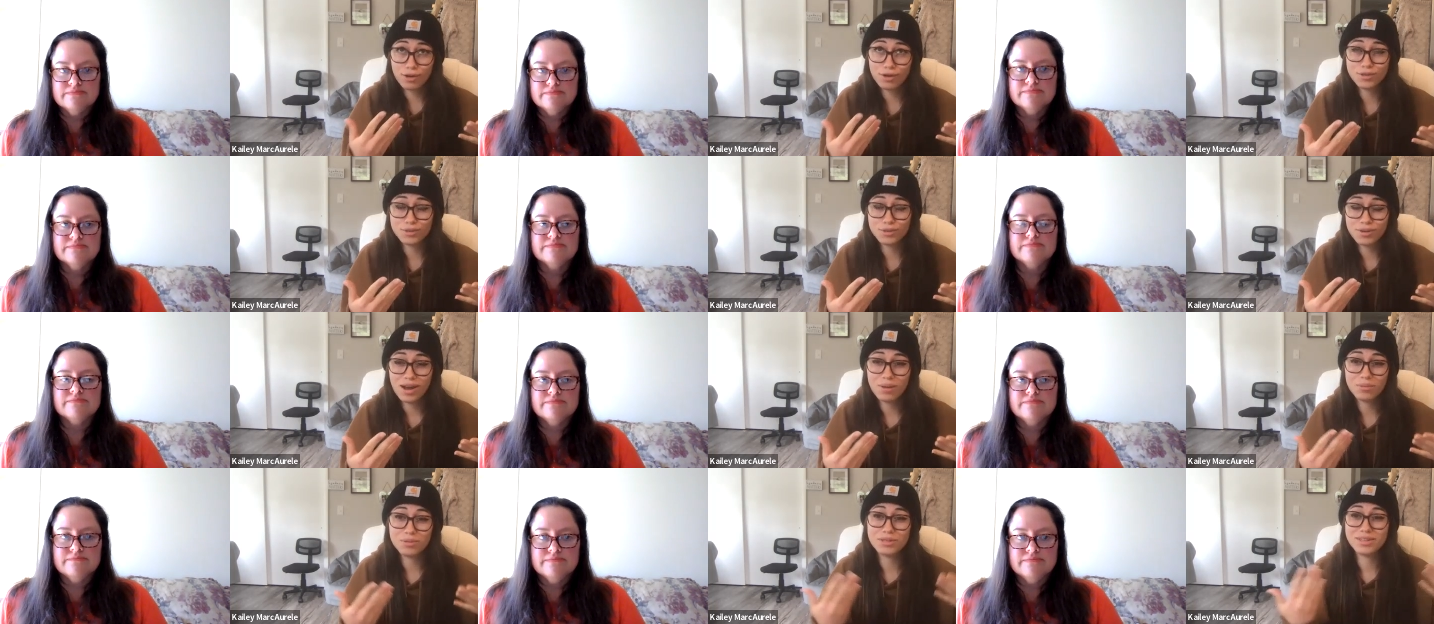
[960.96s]
Speaker 1: also an
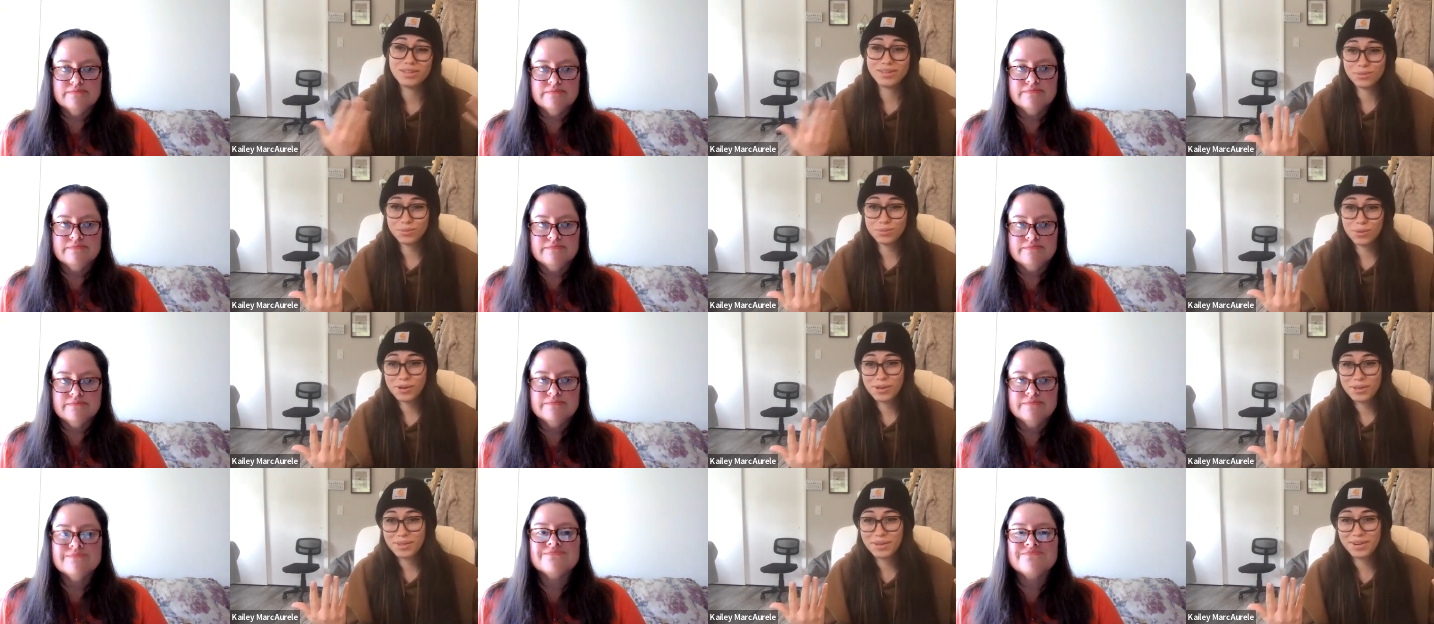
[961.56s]
option because we're
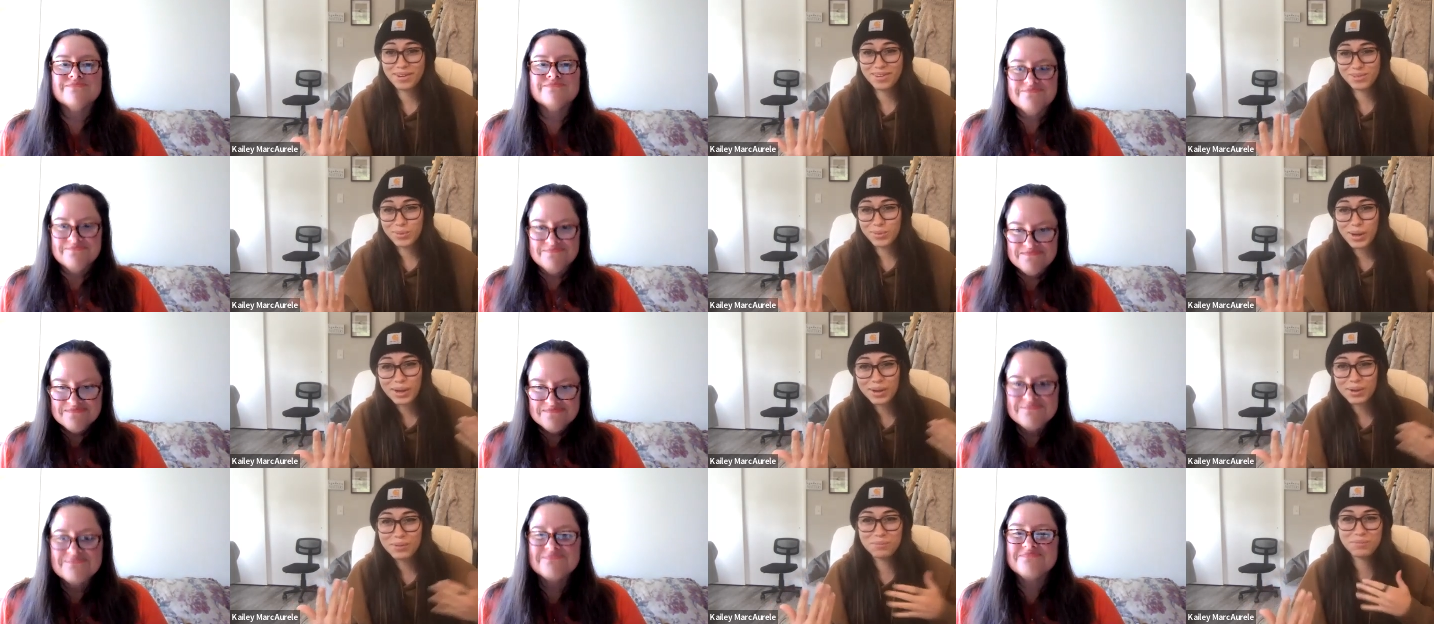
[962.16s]
in there as
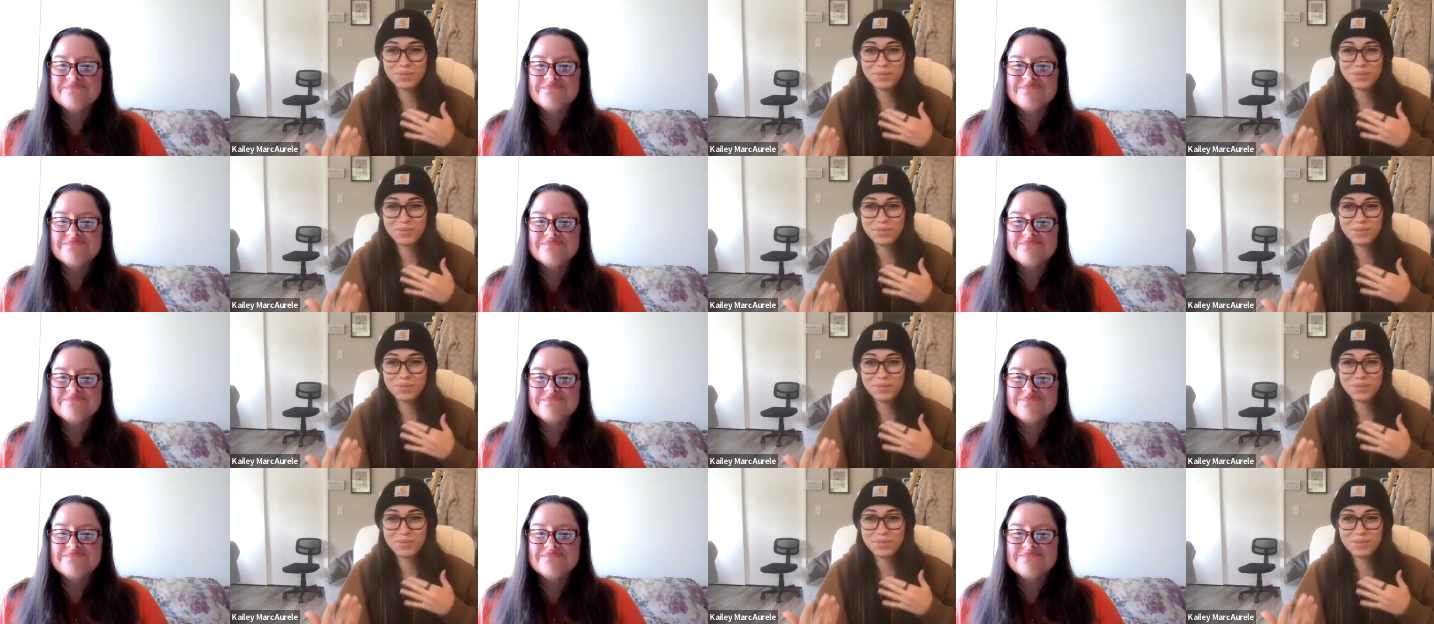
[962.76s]
well.